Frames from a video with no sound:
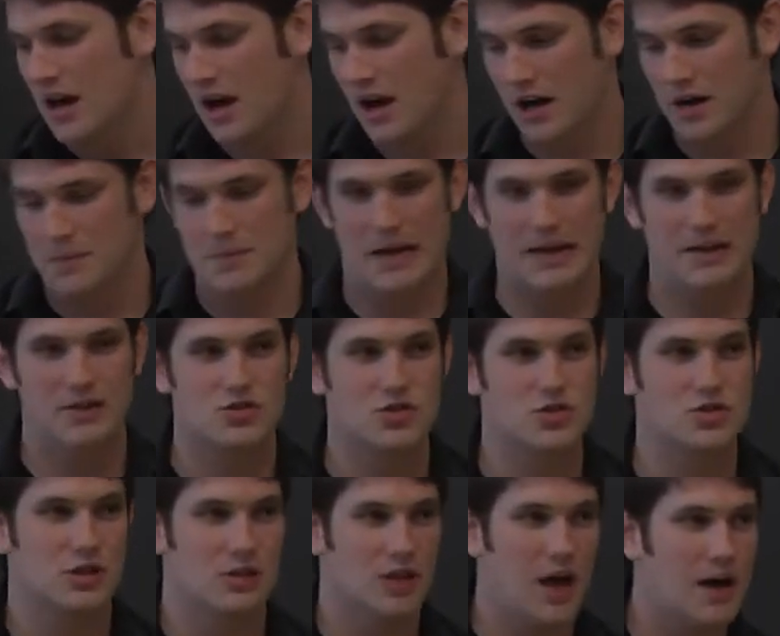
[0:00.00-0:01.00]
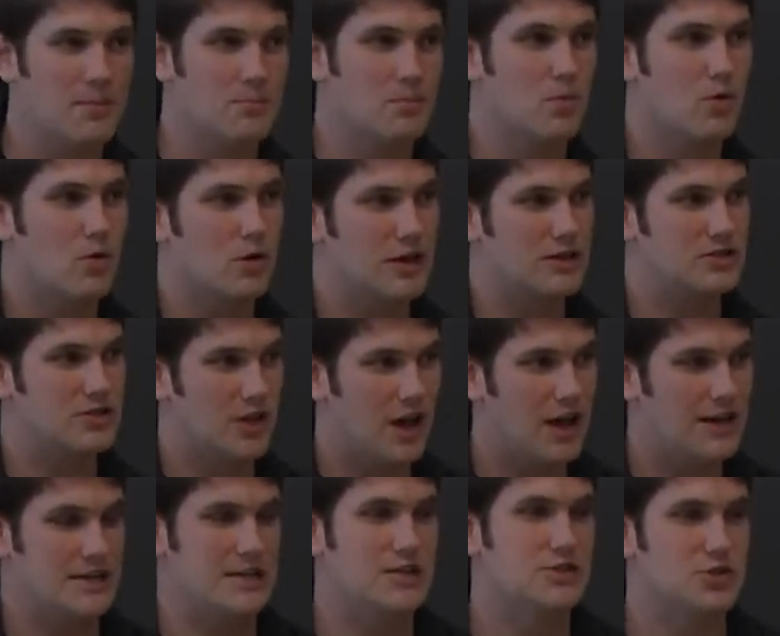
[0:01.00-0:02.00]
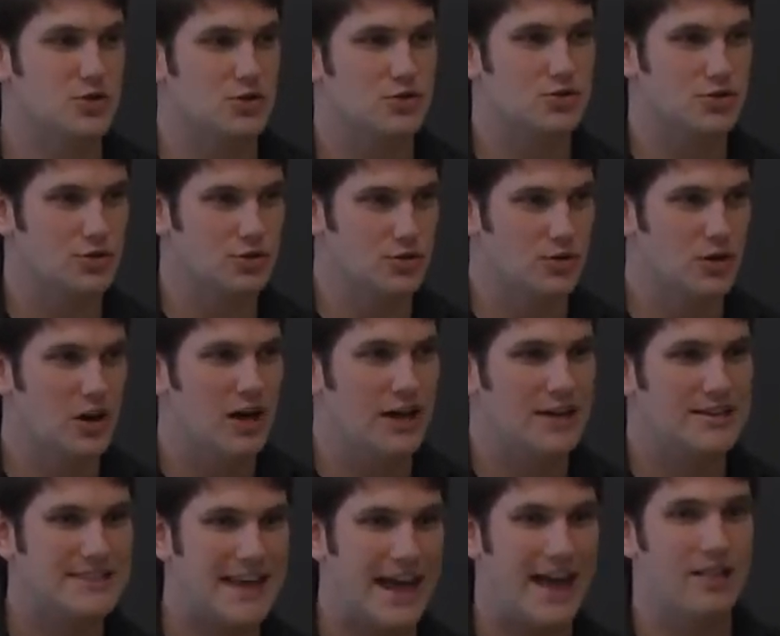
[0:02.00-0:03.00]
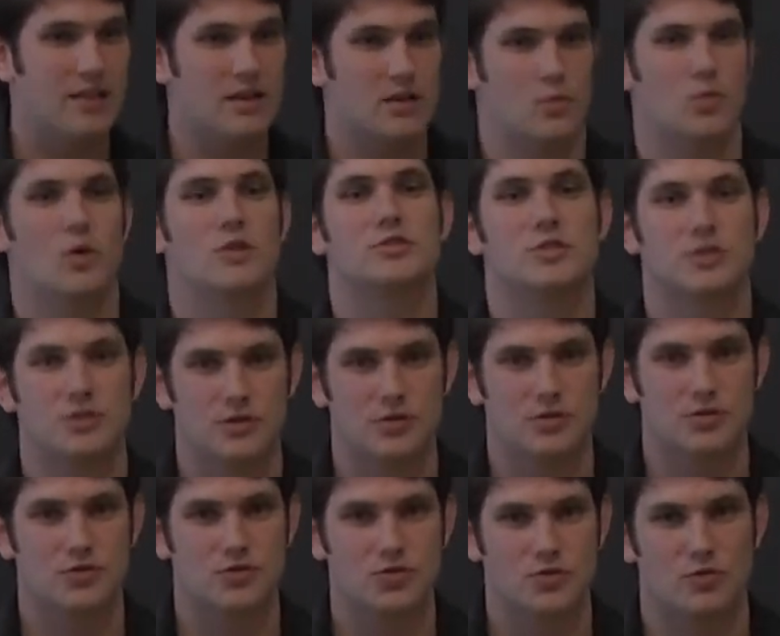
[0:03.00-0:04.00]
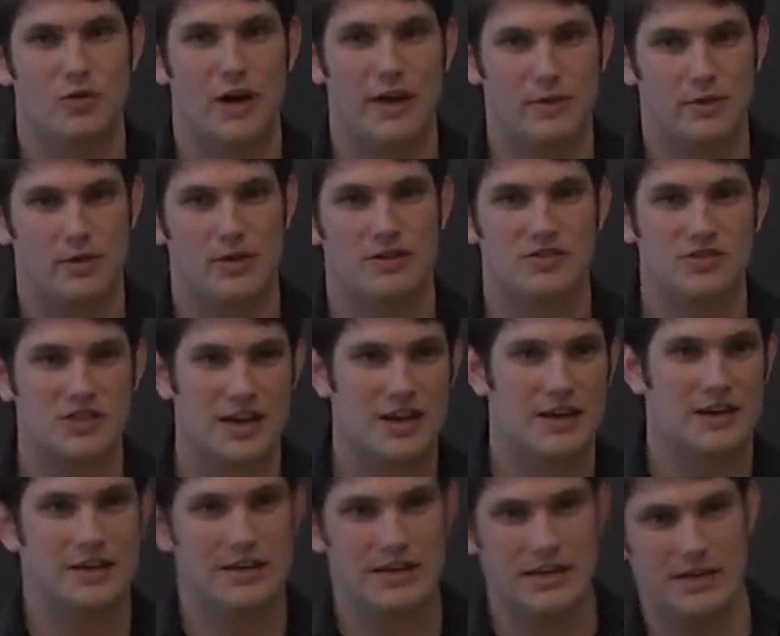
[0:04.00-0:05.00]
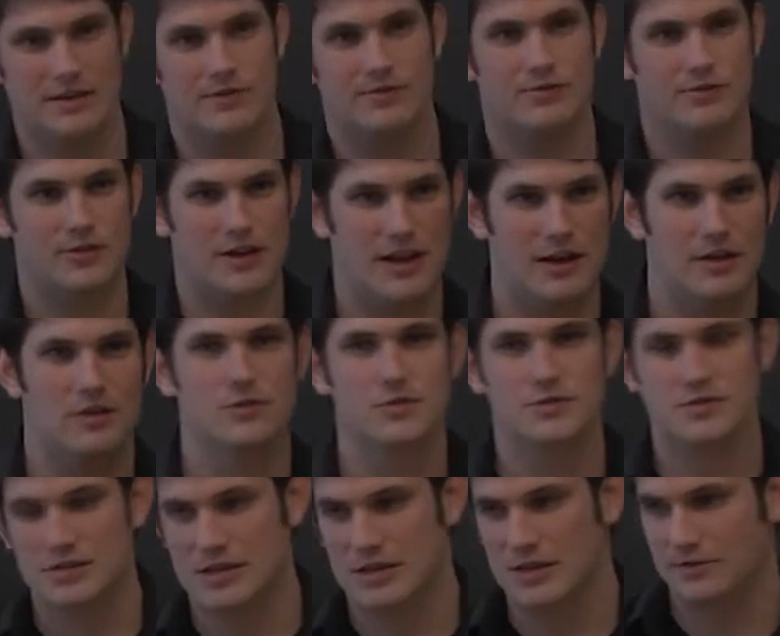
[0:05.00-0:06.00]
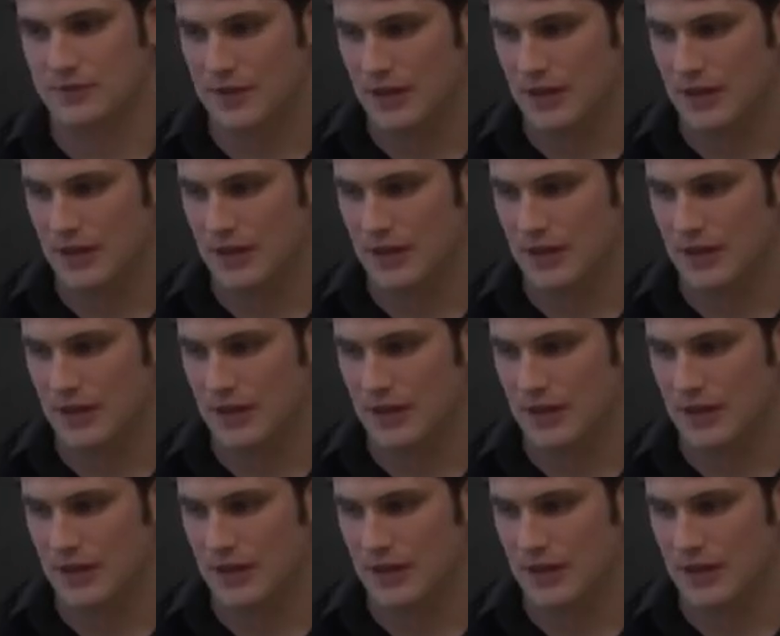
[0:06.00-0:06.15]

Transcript: and it's just a lot more, it's a lot easier to tell it what to use rather than saying if else,